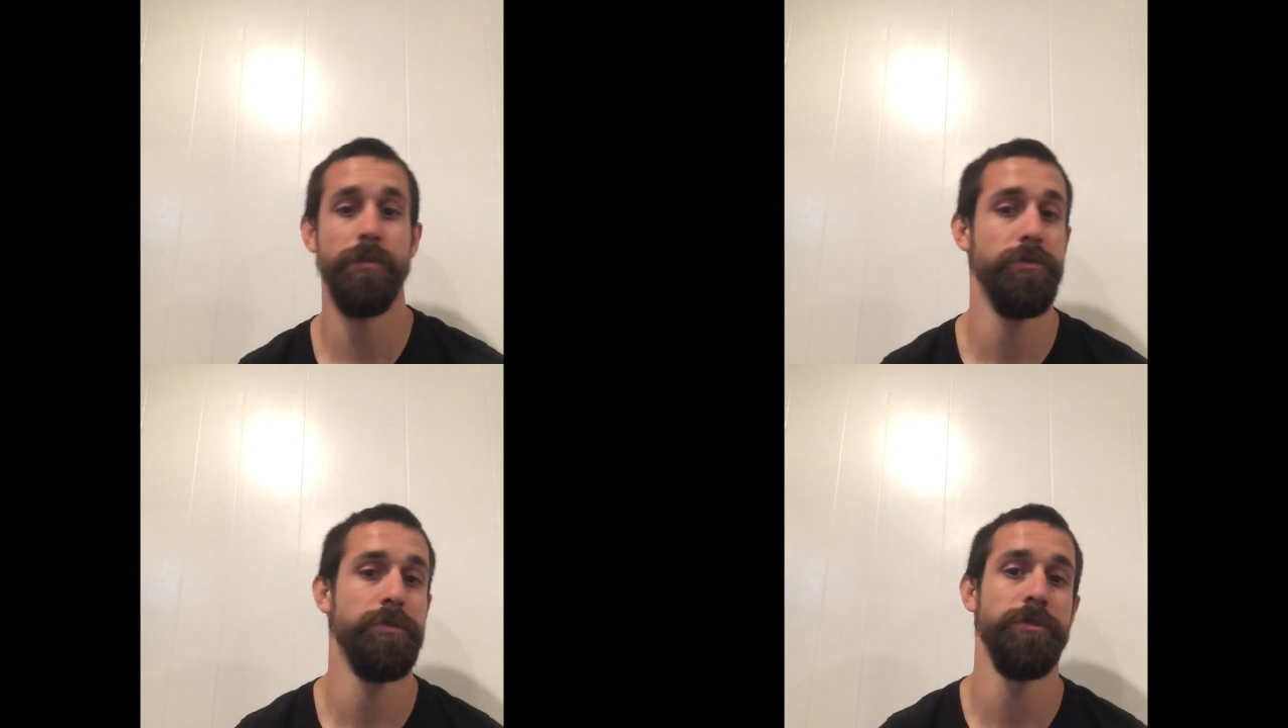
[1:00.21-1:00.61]

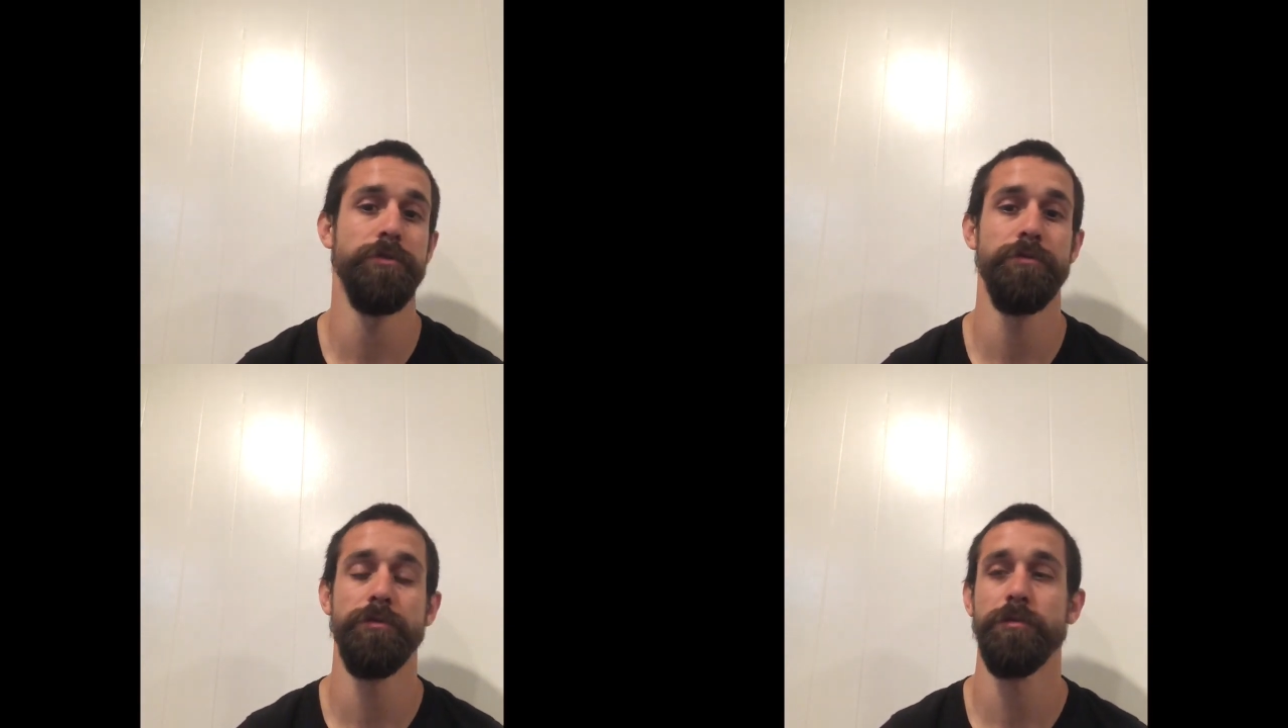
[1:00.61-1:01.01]
You can
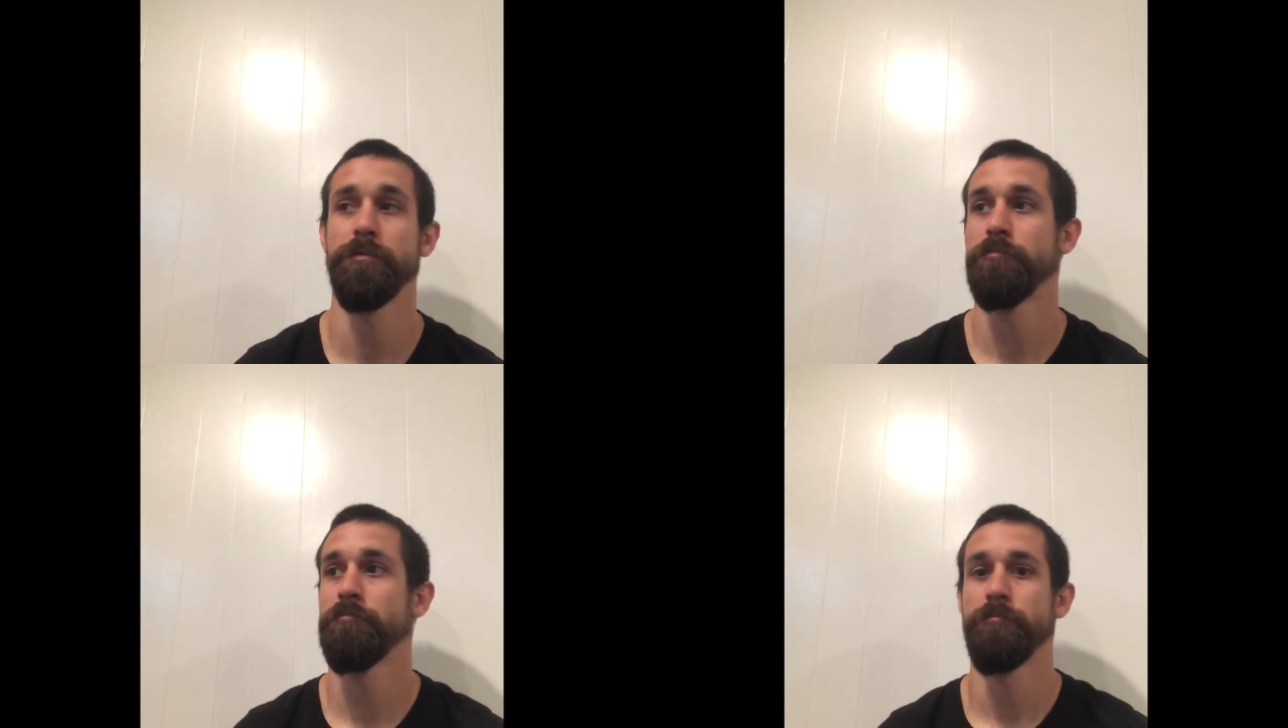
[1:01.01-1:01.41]
use,
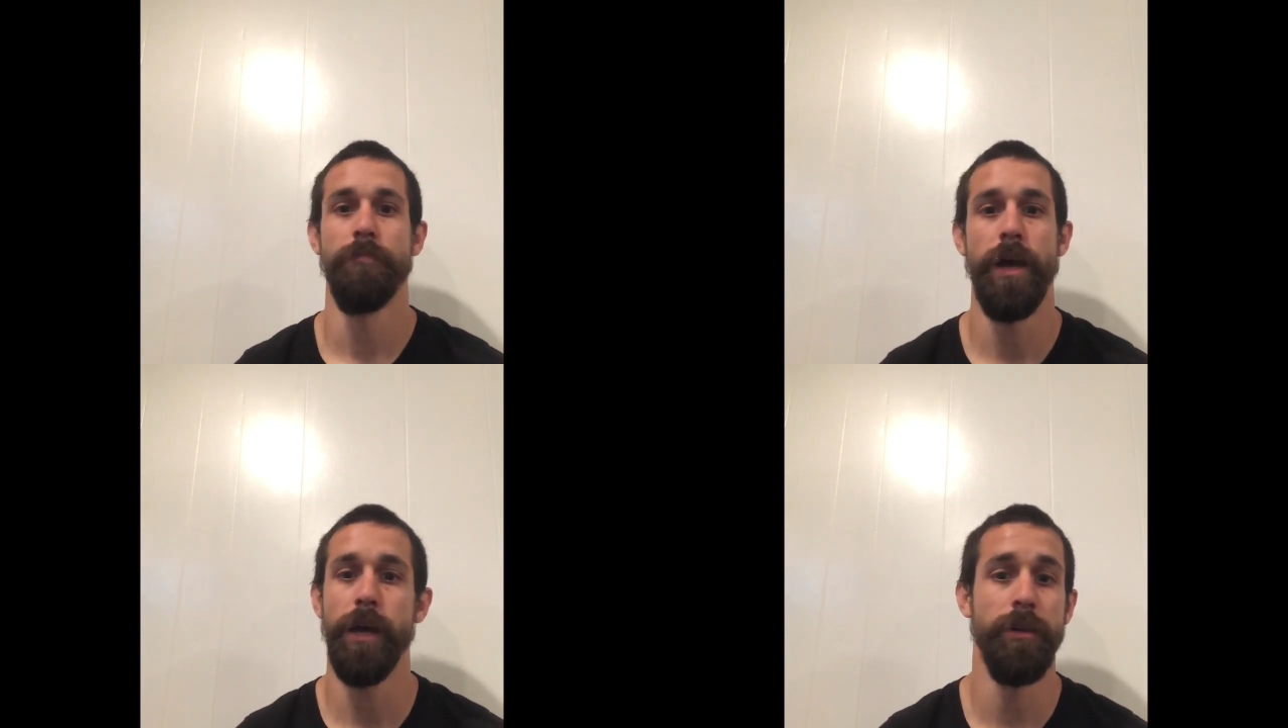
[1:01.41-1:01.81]

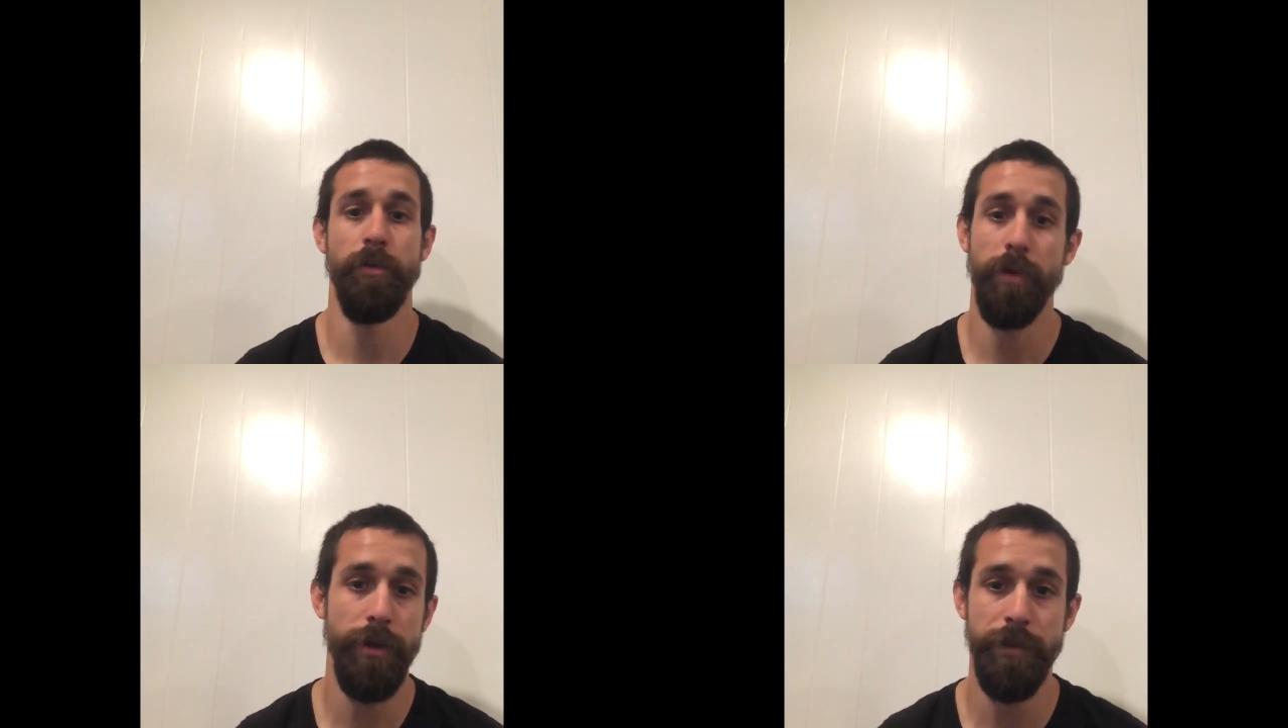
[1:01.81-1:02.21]
I don't know,
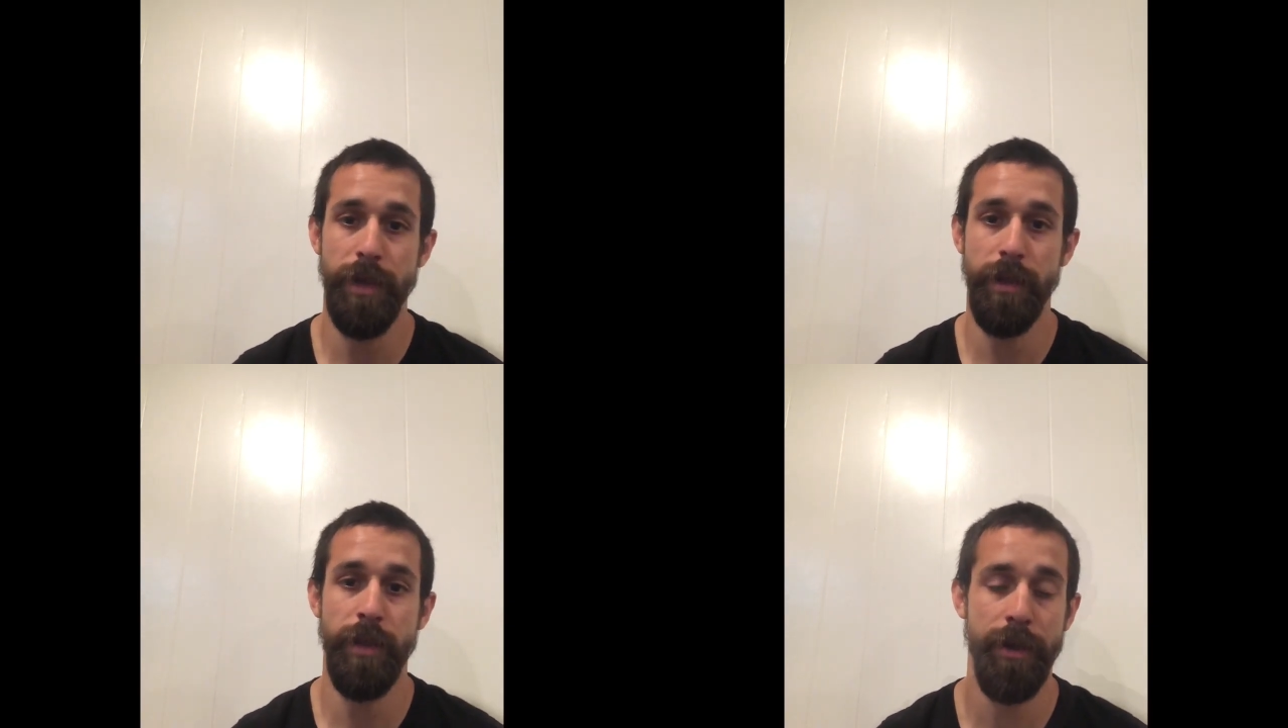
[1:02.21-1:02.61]
whatever you
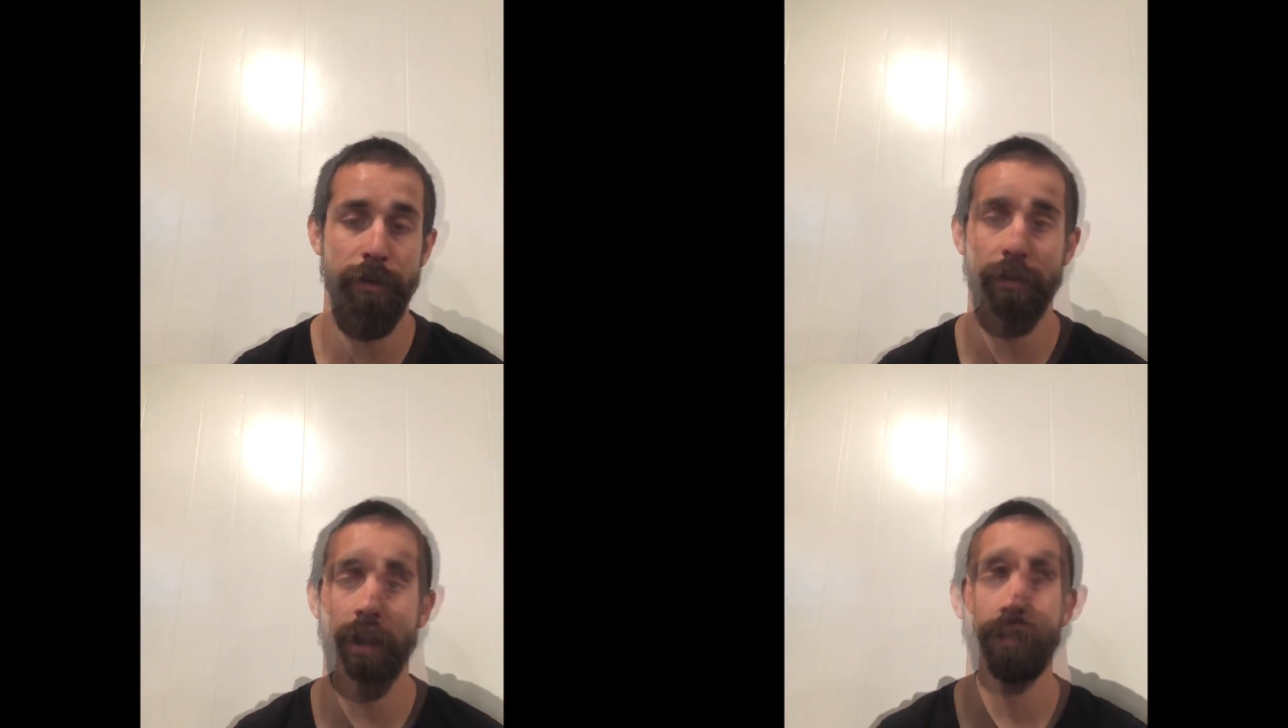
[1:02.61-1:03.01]
got lying
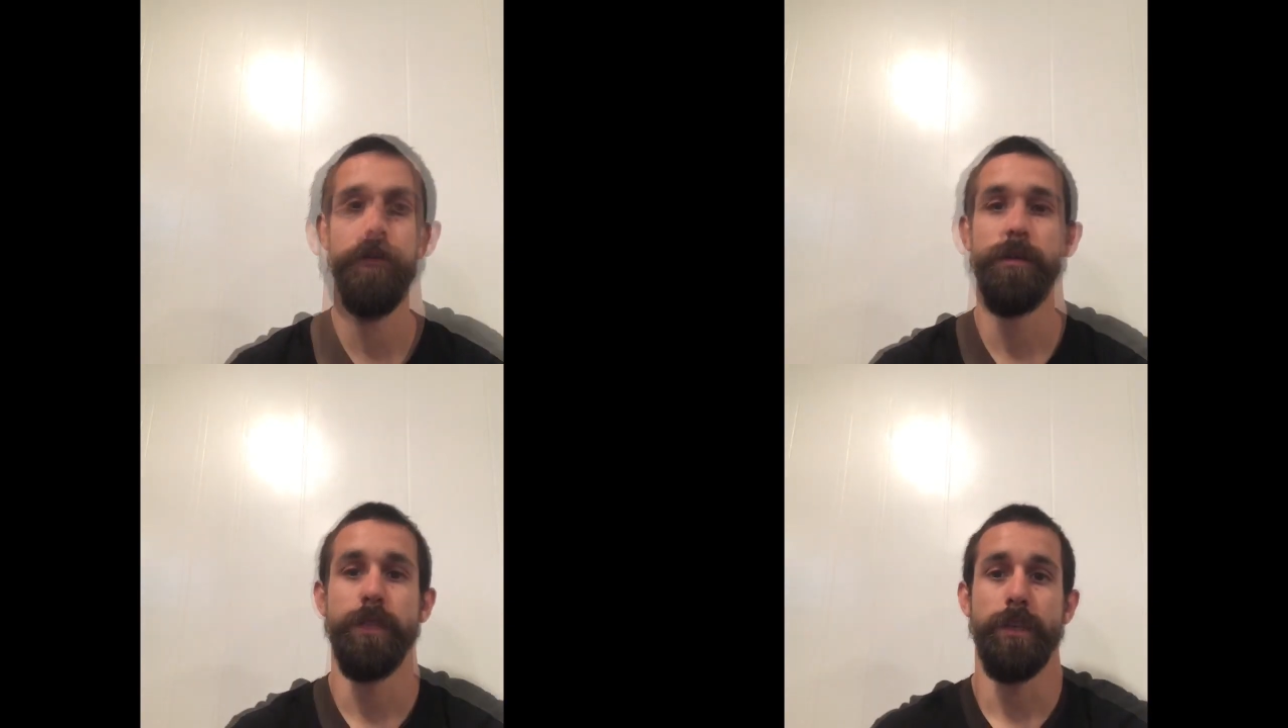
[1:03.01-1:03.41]
around the house.